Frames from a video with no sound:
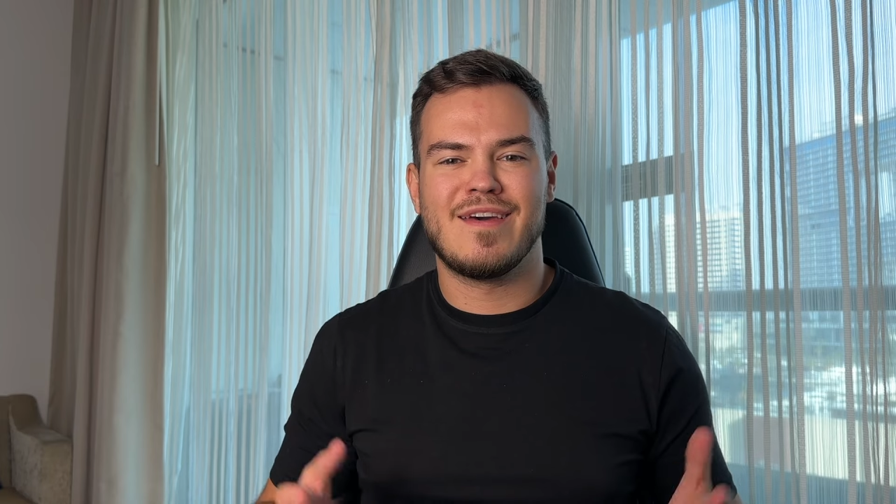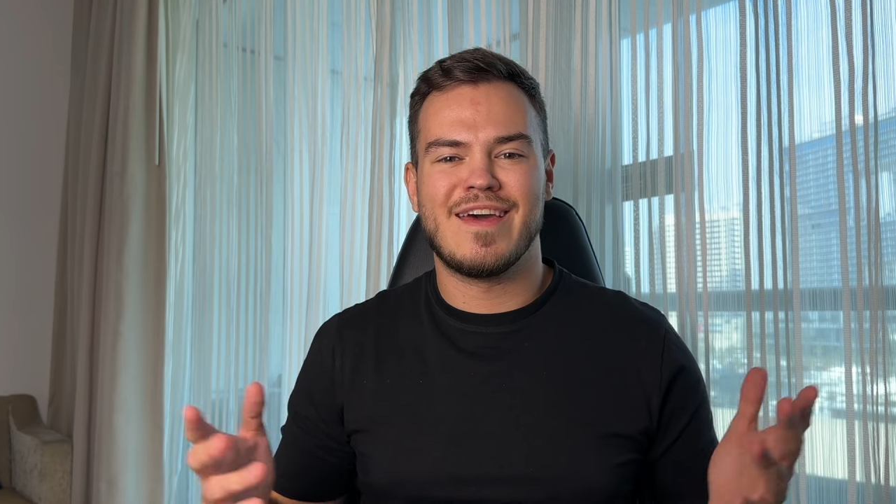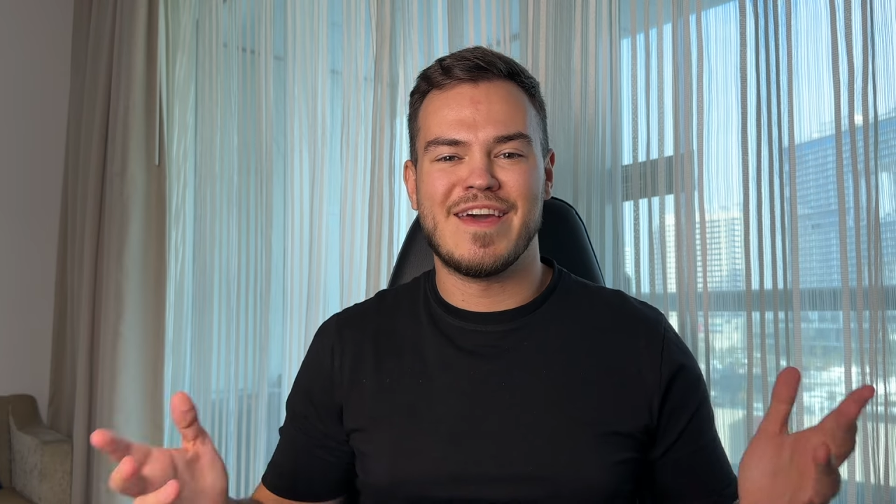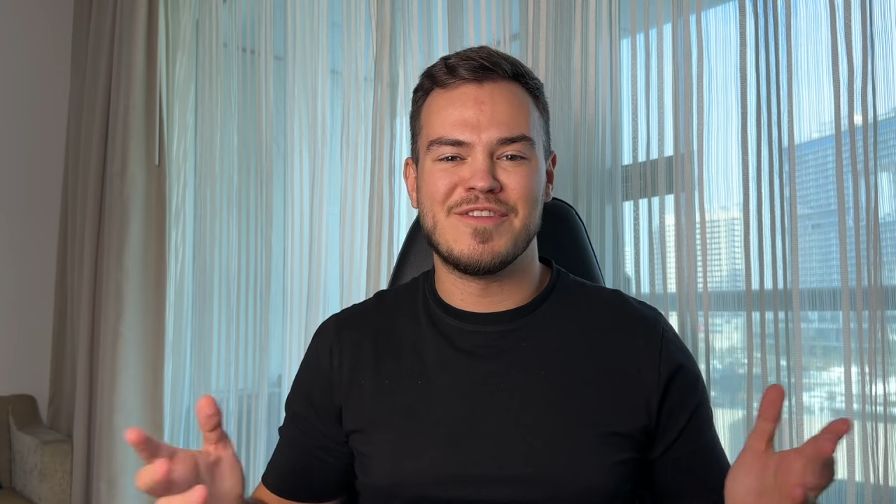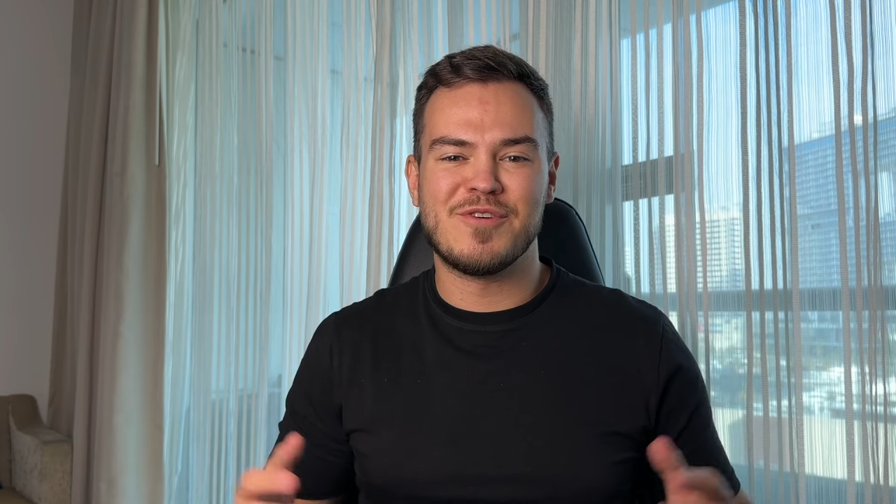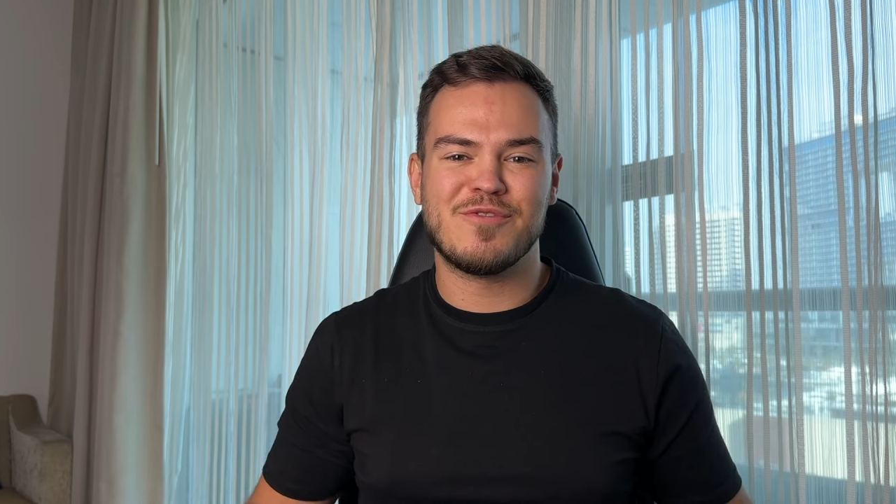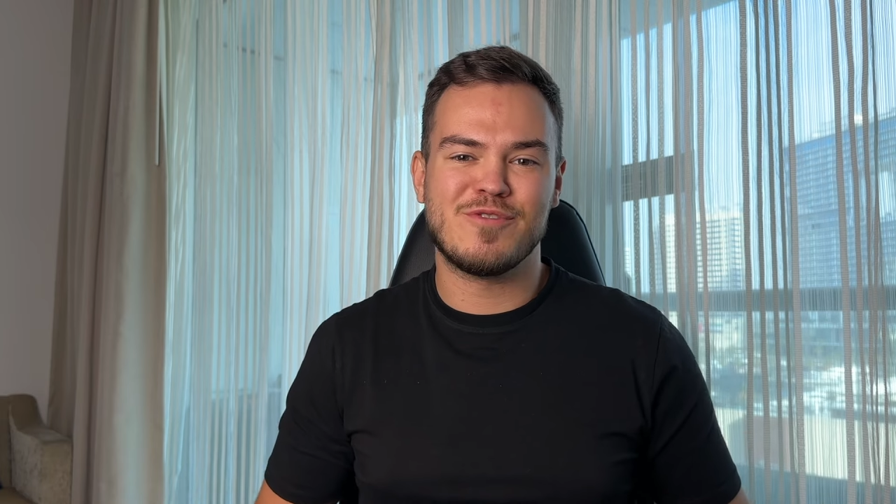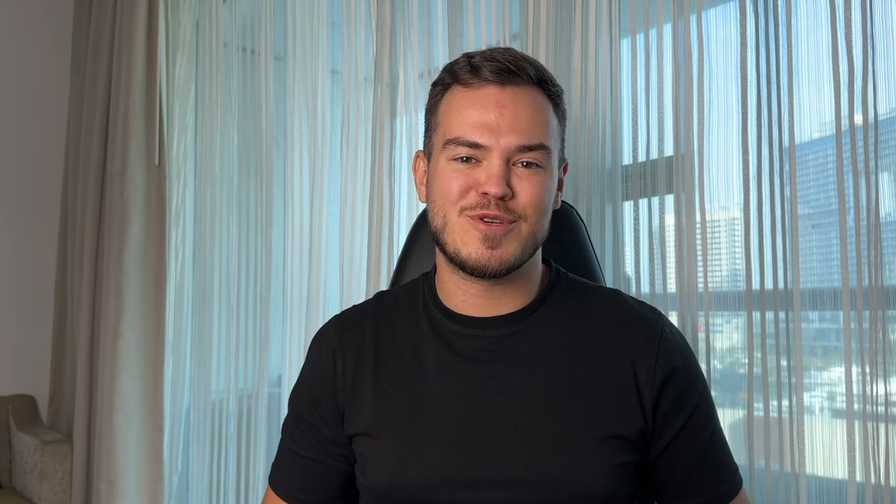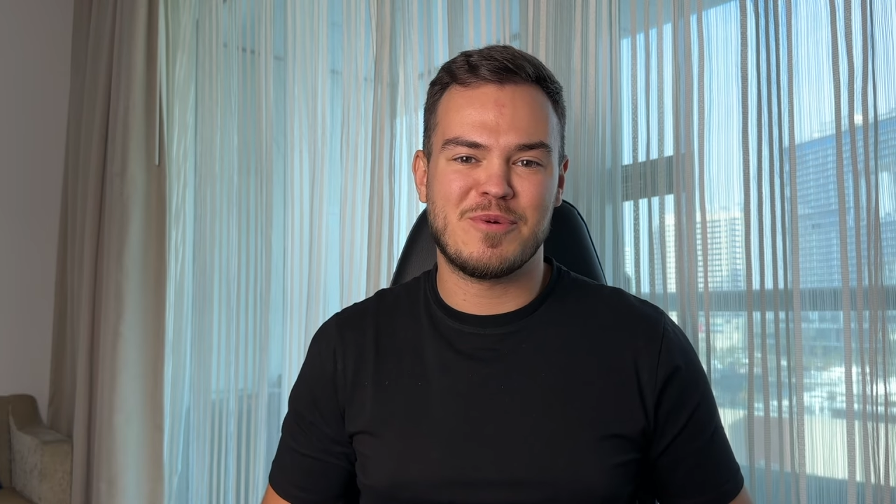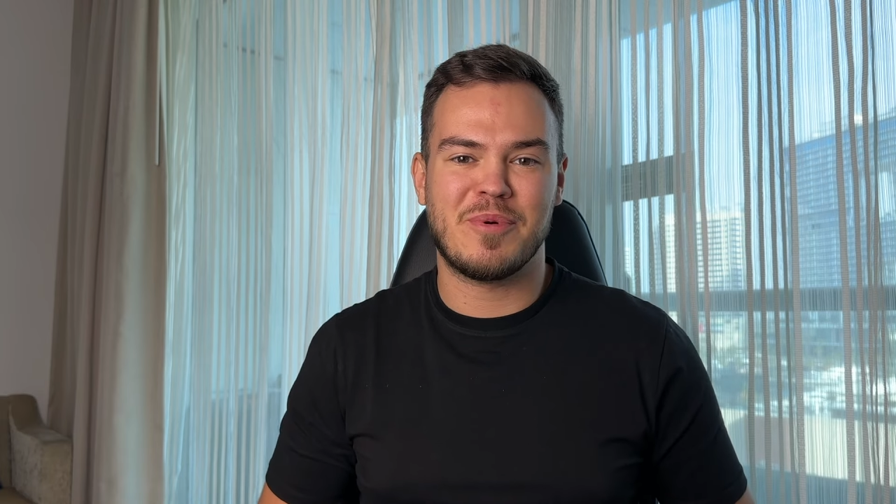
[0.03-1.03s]
Hey there,
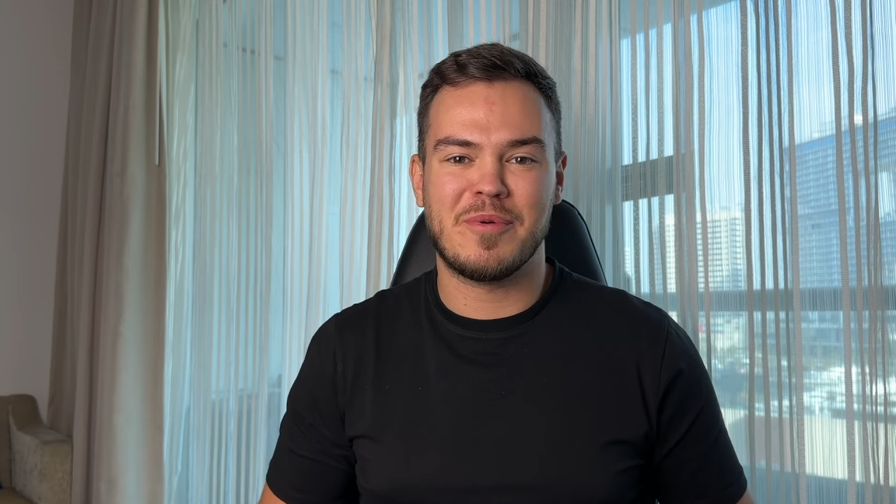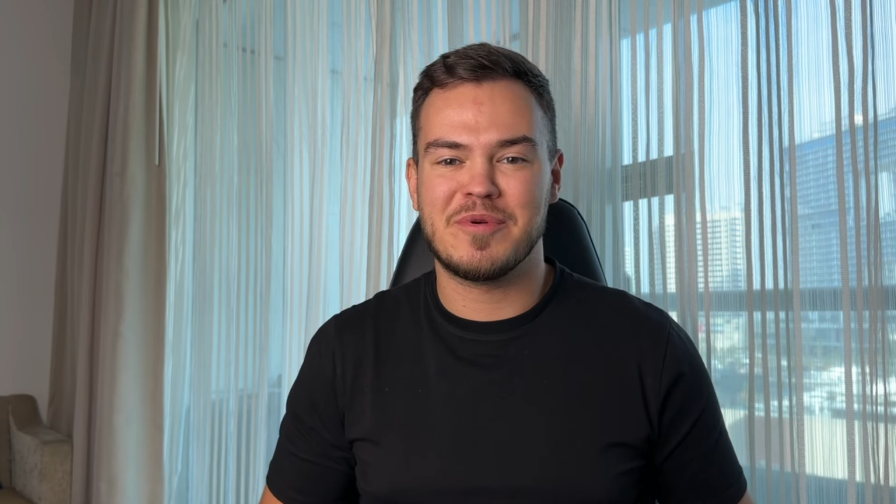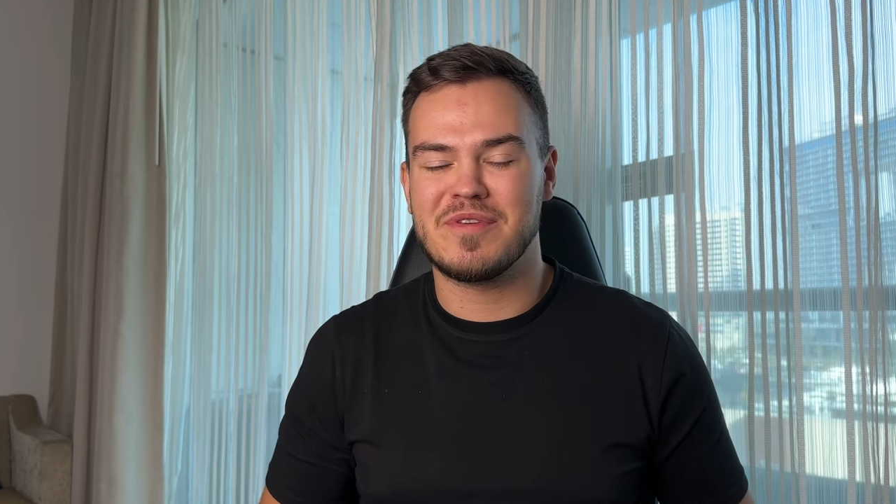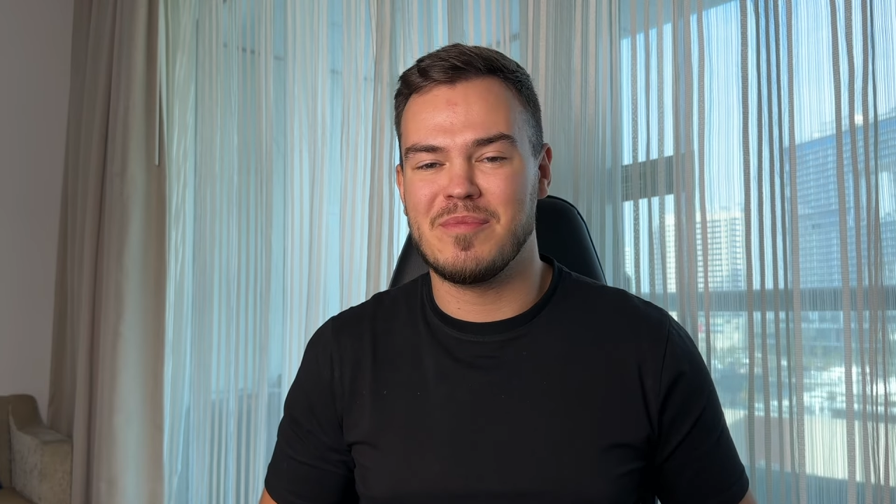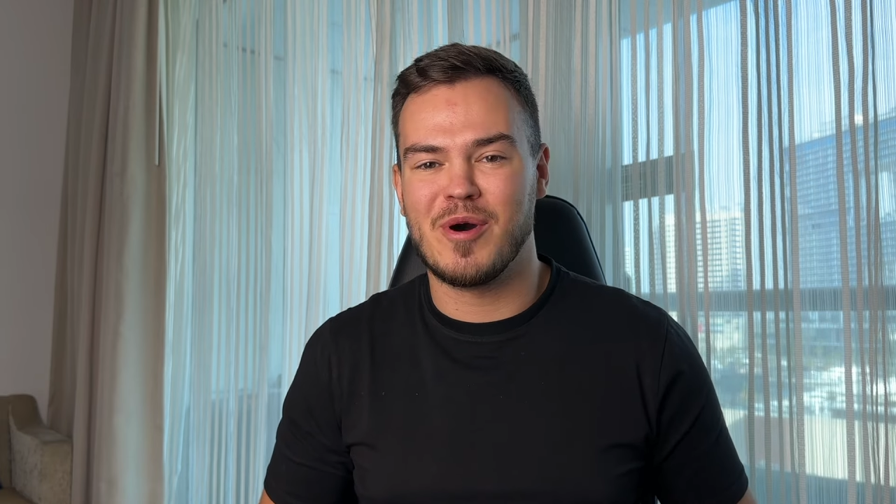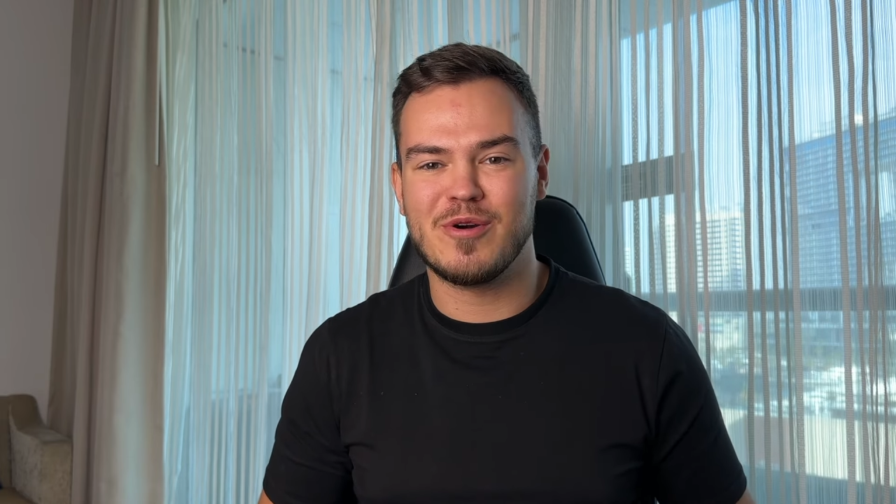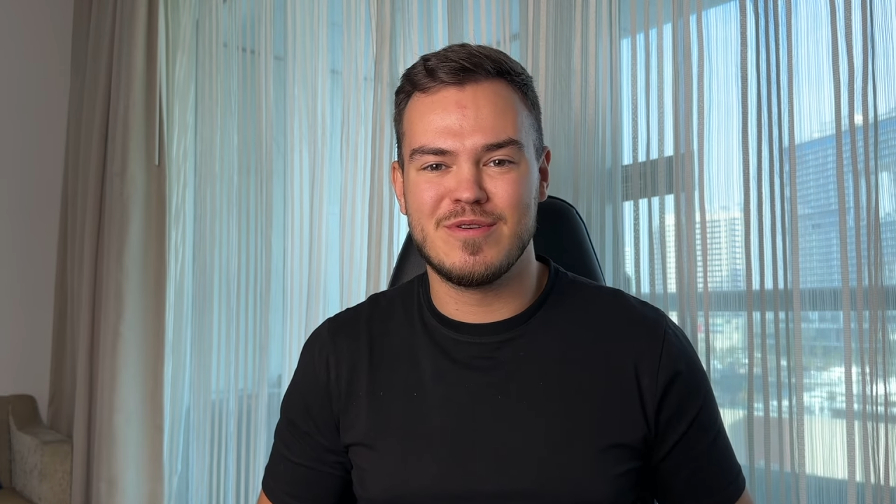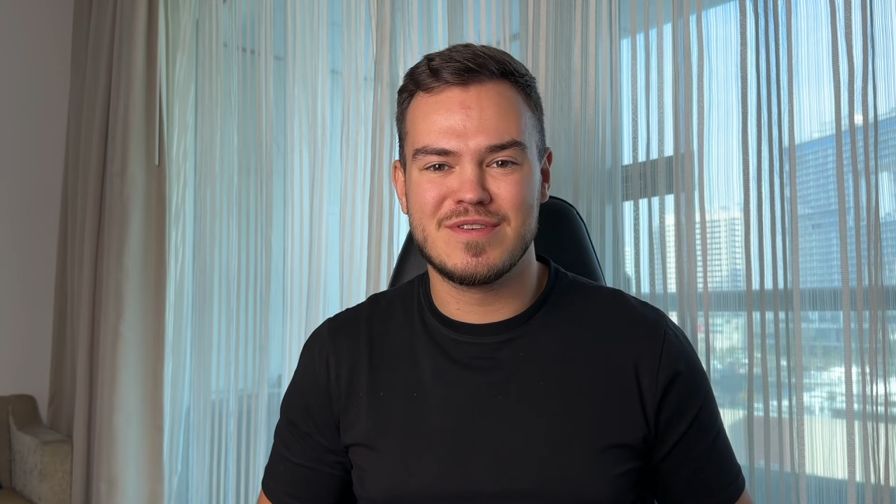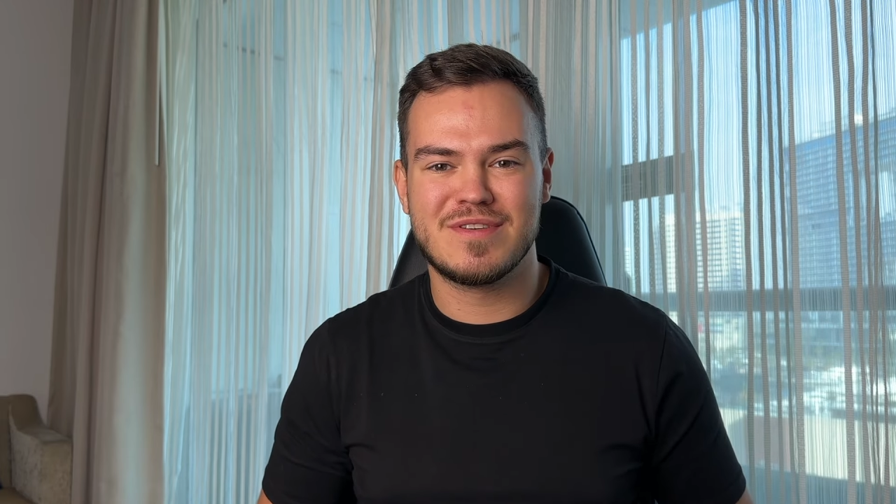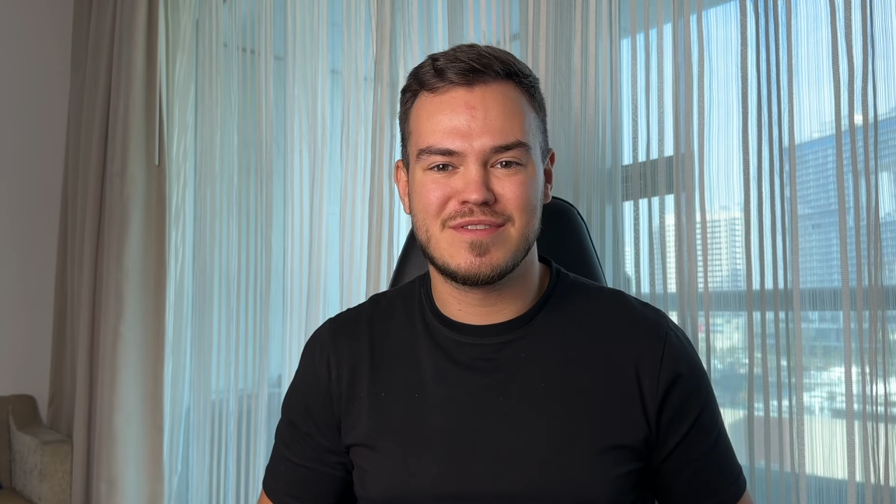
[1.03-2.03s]
future property
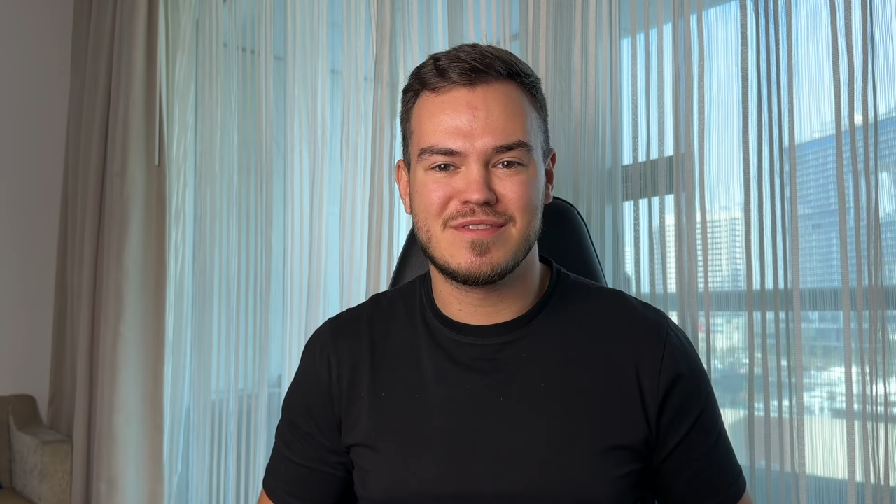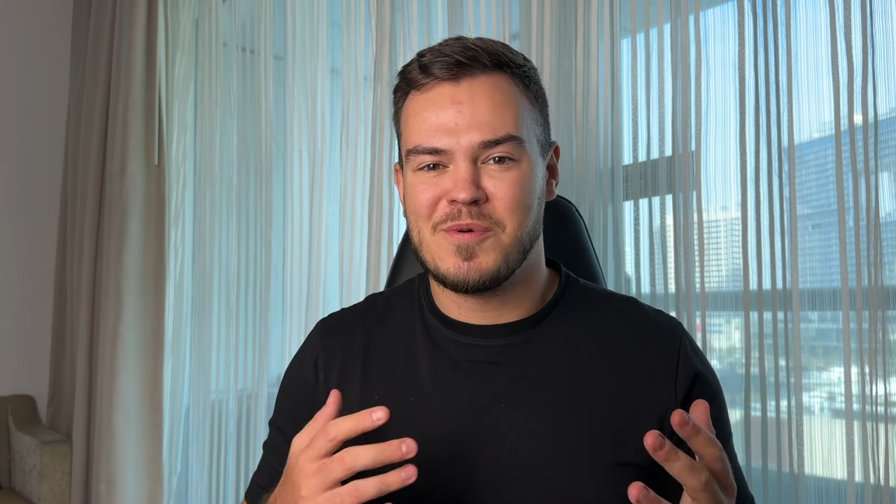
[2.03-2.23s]
moguls.